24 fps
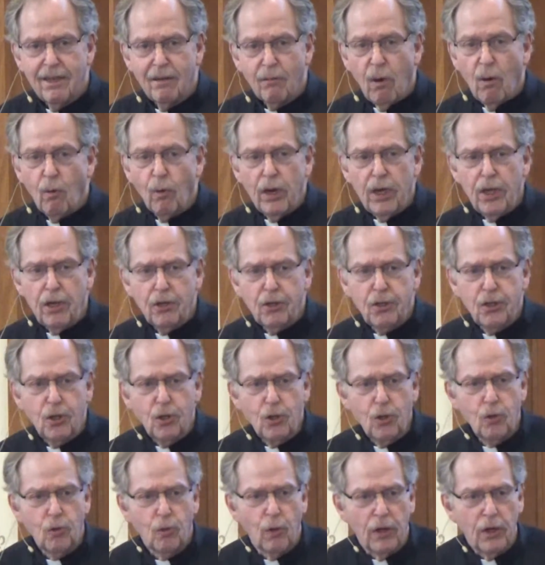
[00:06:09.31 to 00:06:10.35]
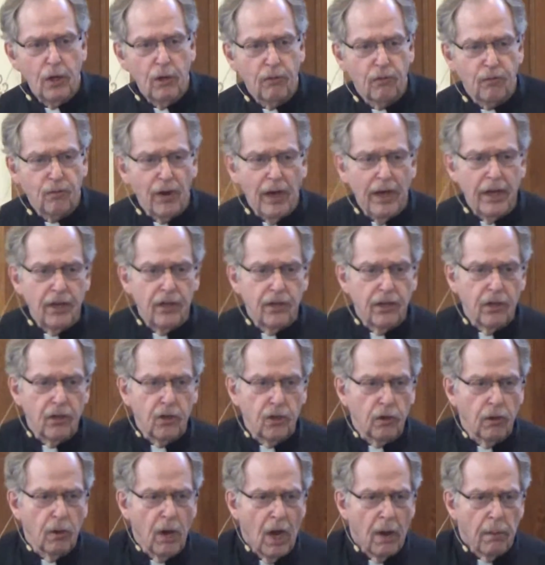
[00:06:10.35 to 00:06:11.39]
But what do you do when you find that
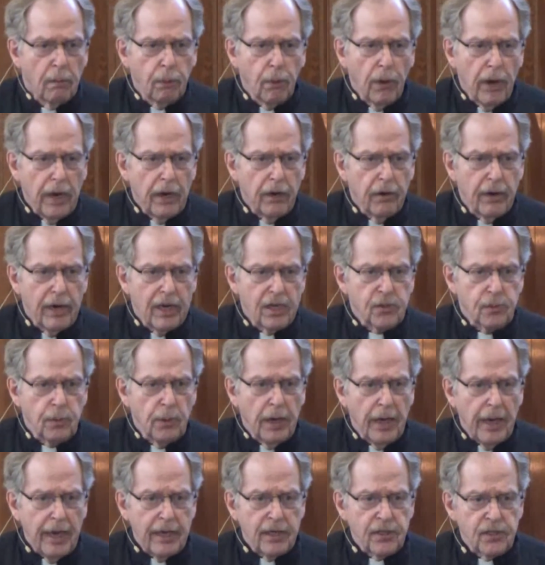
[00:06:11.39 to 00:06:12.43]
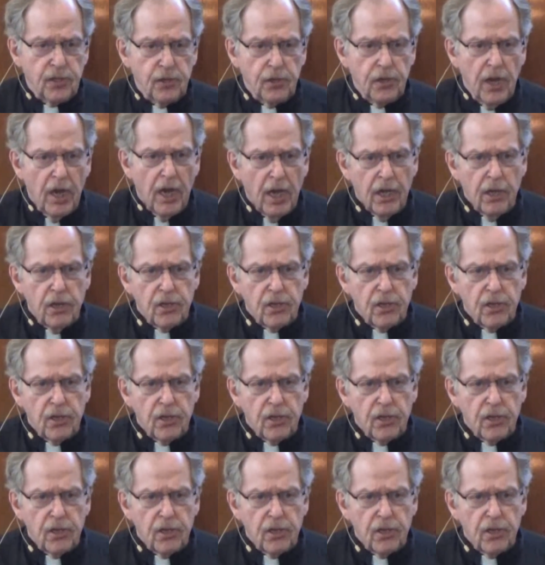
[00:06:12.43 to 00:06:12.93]
your prayer has been answered?